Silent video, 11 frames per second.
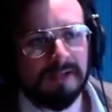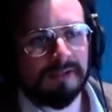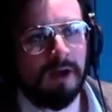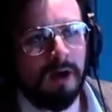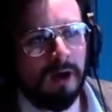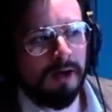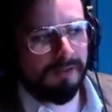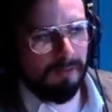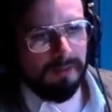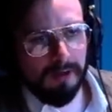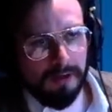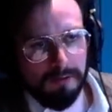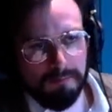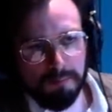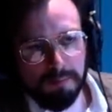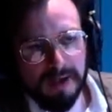takes are something that
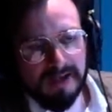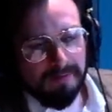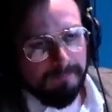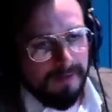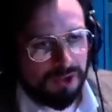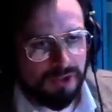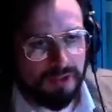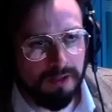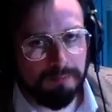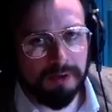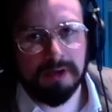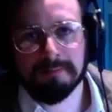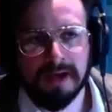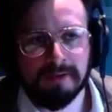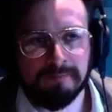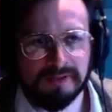are back in fashion now.
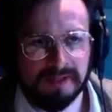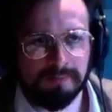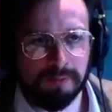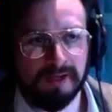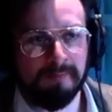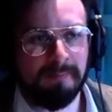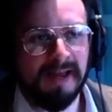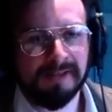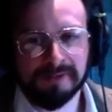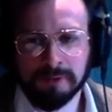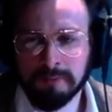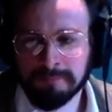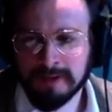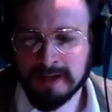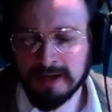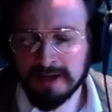Birdman, for example, kind of passed
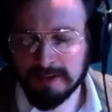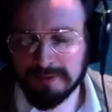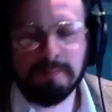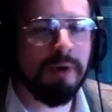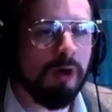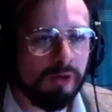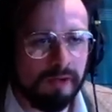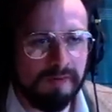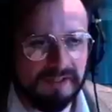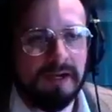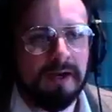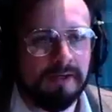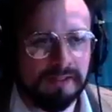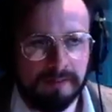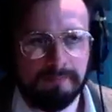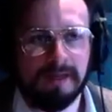off the bulk of its
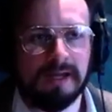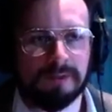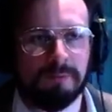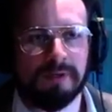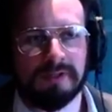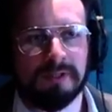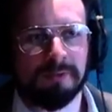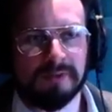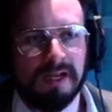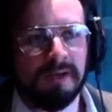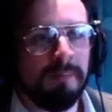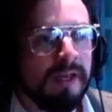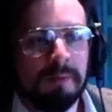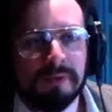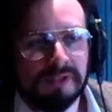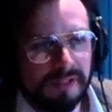narrative as one single take, but
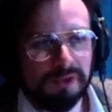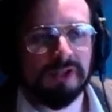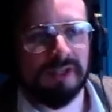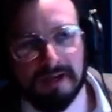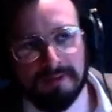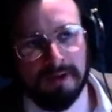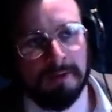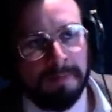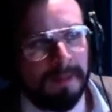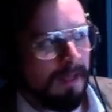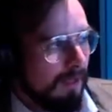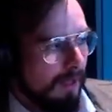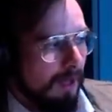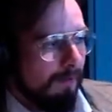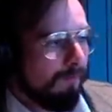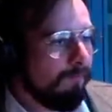it was stitched together
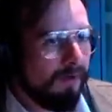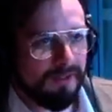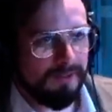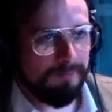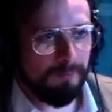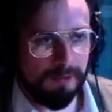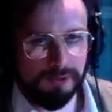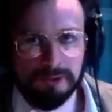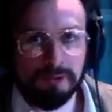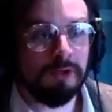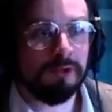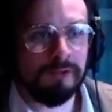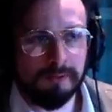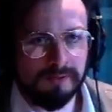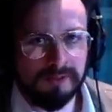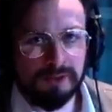from various different ones. You know, you can do that